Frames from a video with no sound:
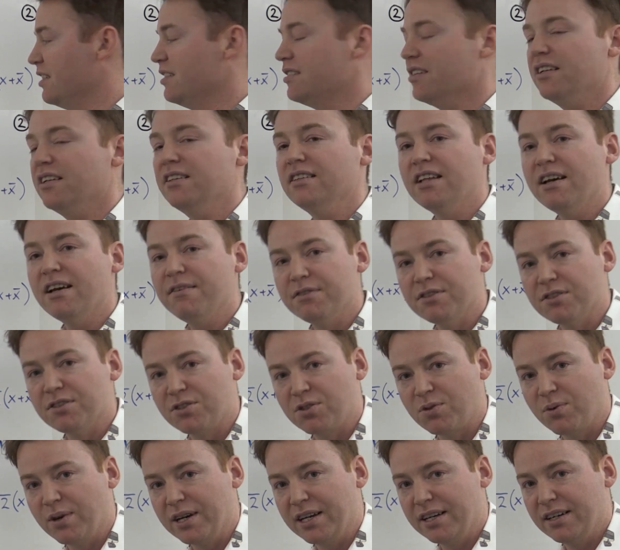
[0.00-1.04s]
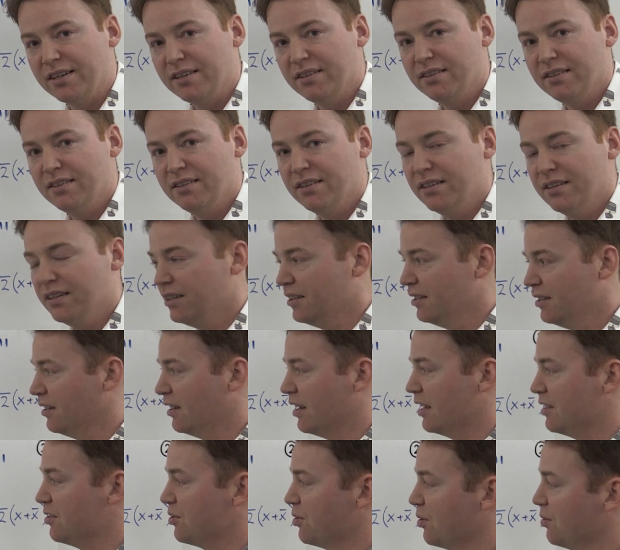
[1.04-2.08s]
is 11 squared.
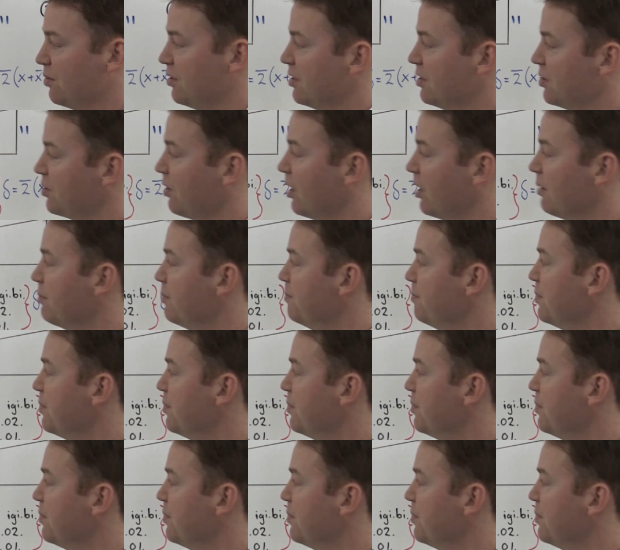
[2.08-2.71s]
And so the scribe